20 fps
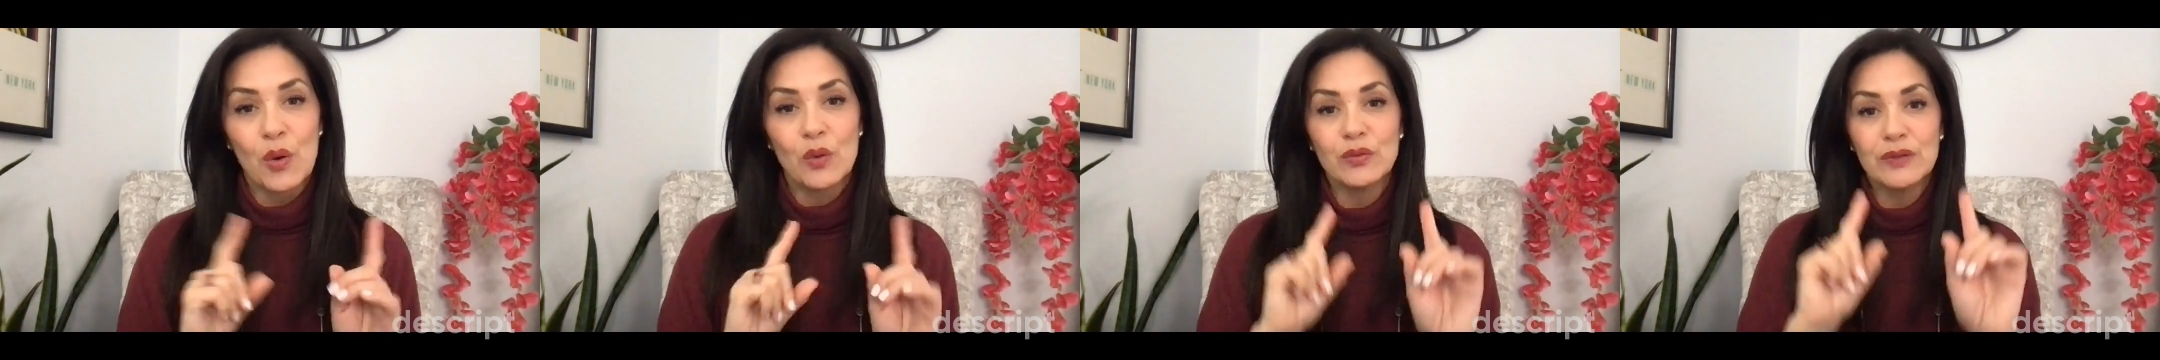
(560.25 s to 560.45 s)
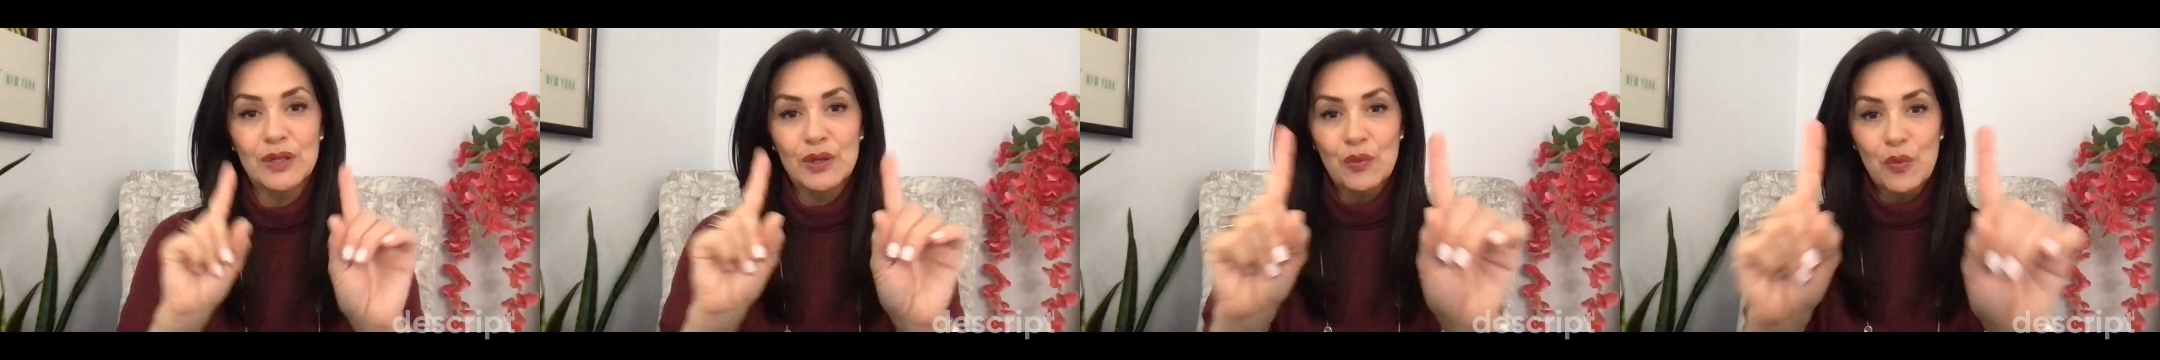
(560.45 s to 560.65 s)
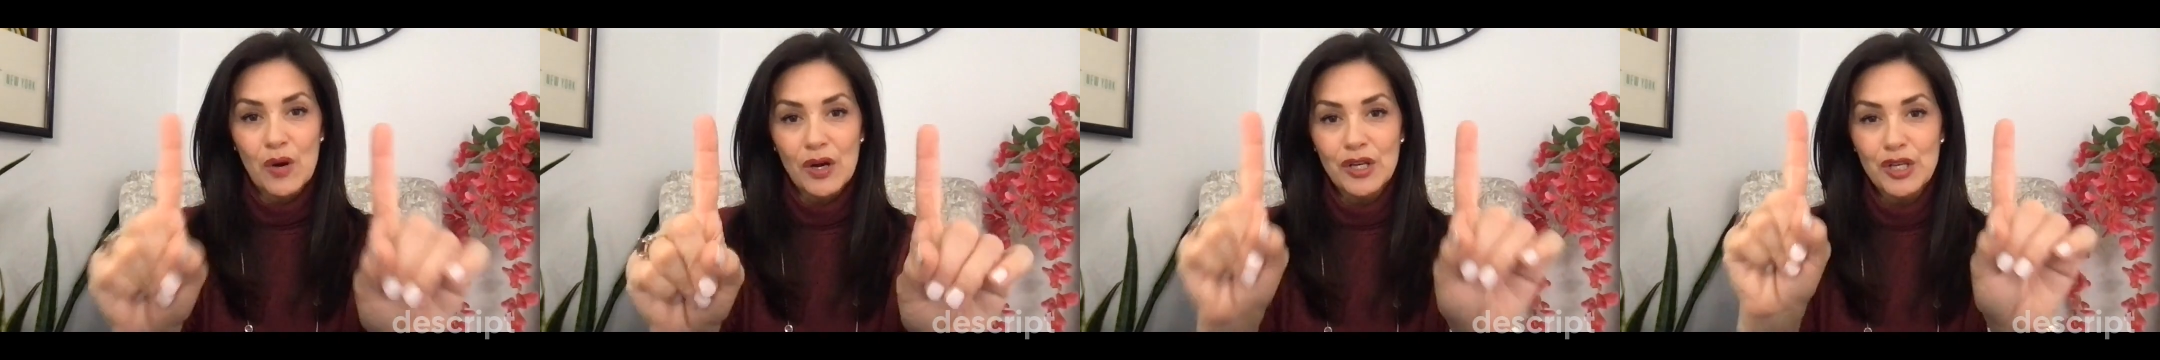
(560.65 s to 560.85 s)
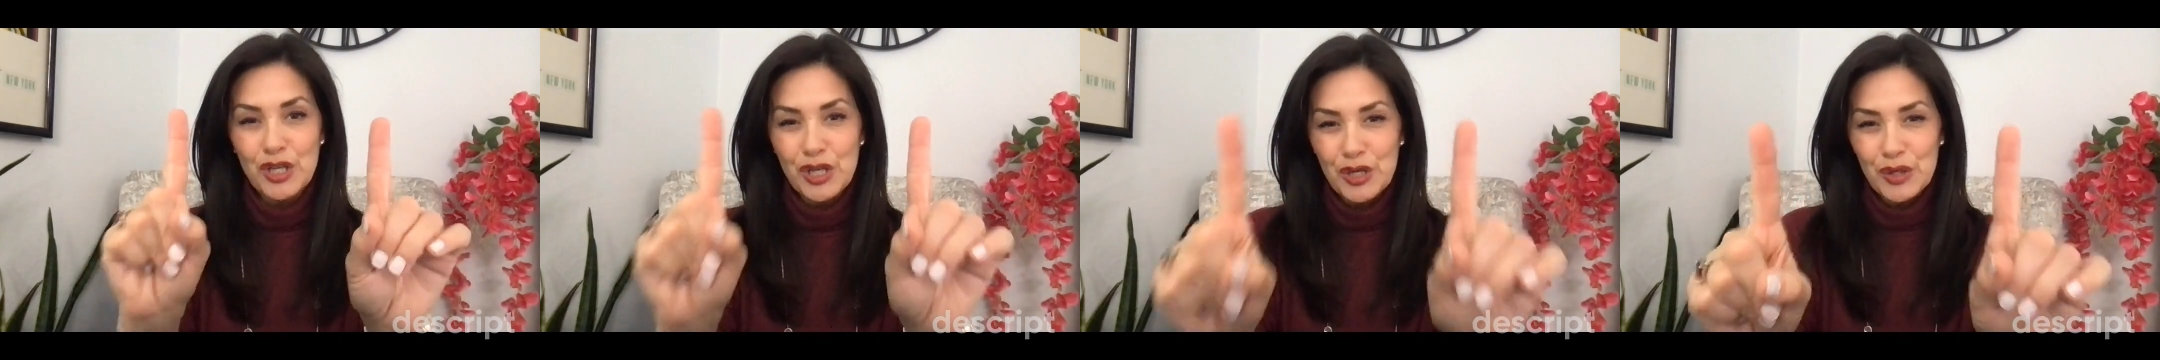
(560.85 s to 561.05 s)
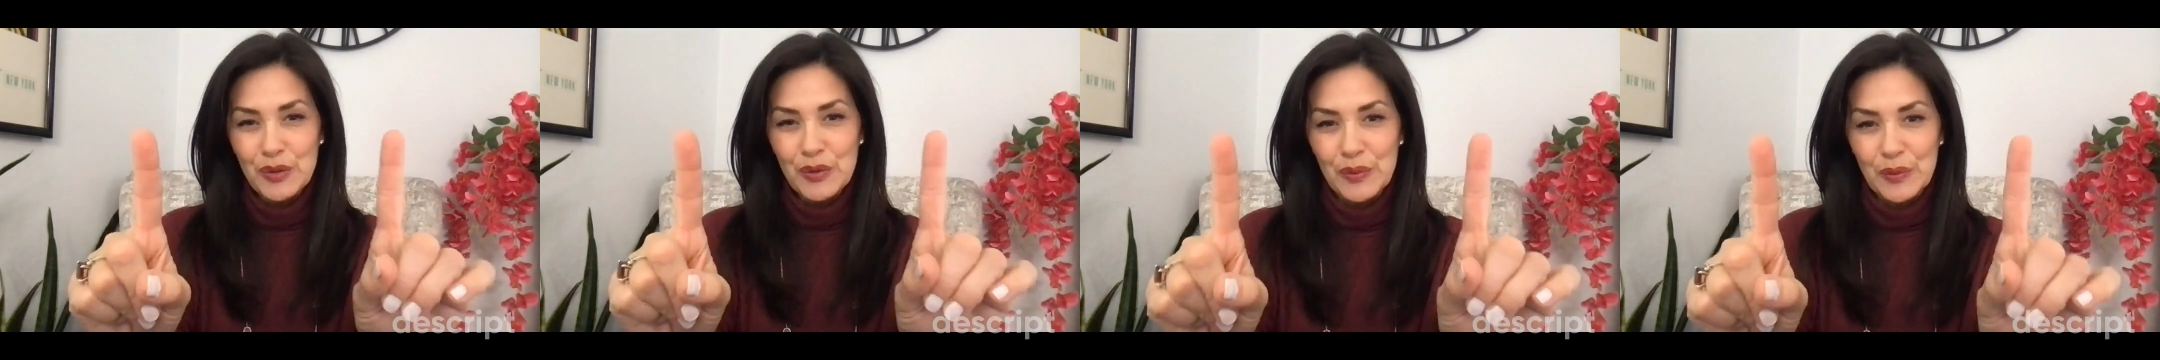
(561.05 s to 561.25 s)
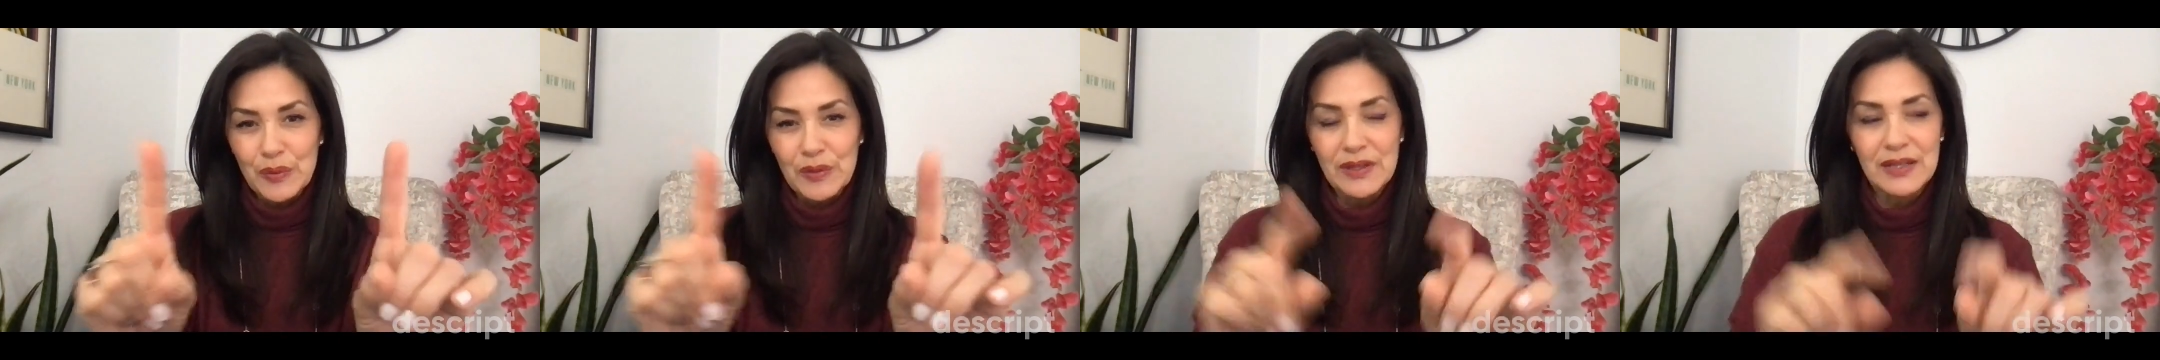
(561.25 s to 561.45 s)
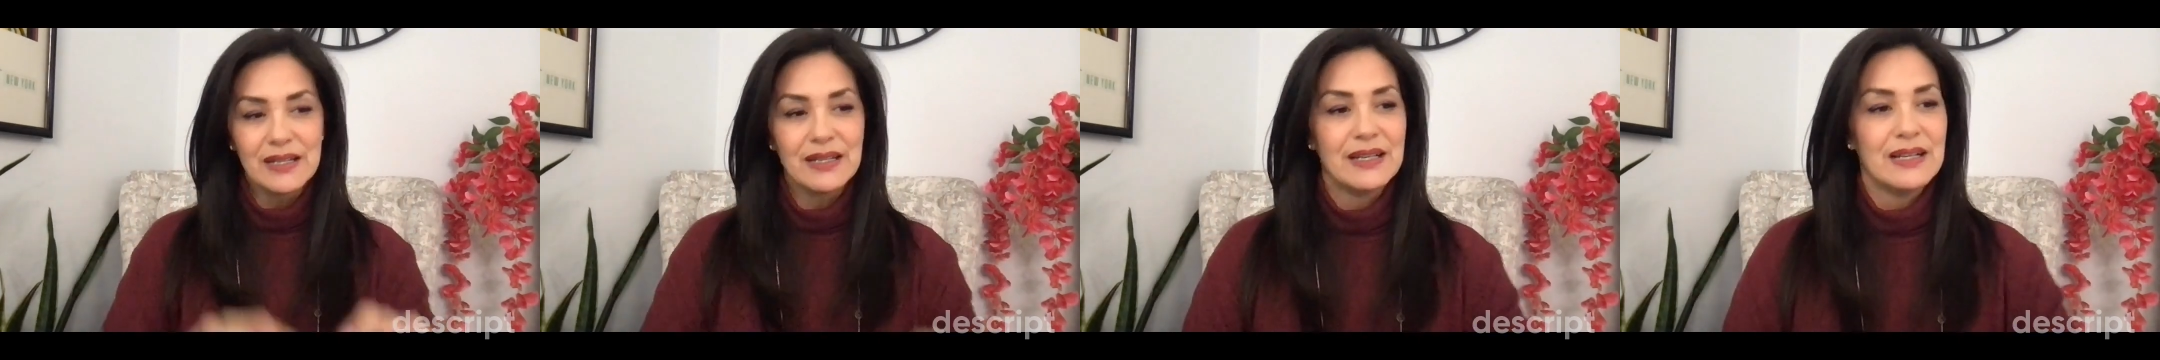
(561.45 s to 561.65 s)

only one you.